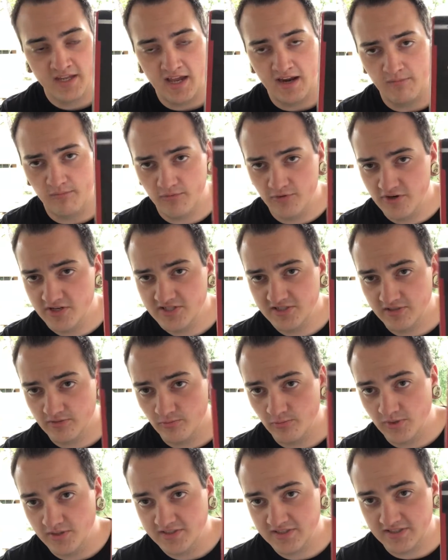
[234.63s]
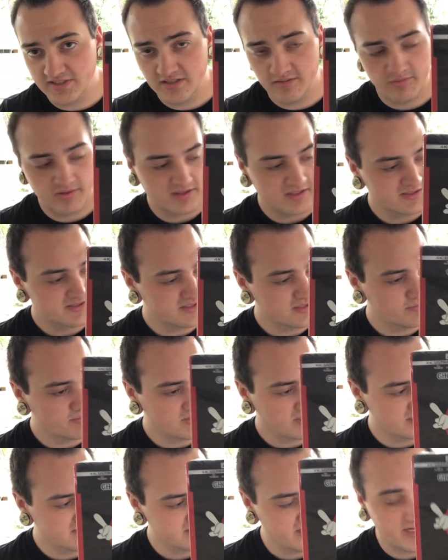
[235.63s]
I originally wasn't going to pick this up
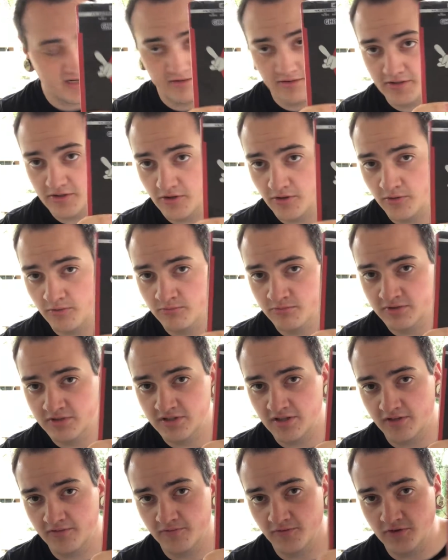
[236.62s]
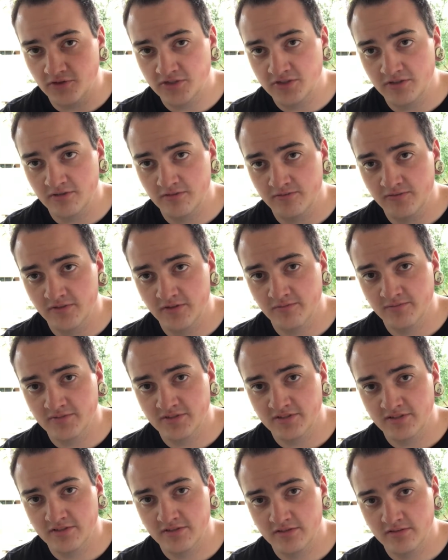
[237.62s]
because I already owned the first two
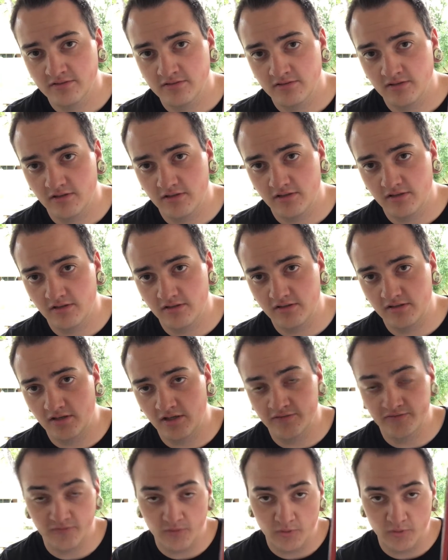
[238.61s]
films on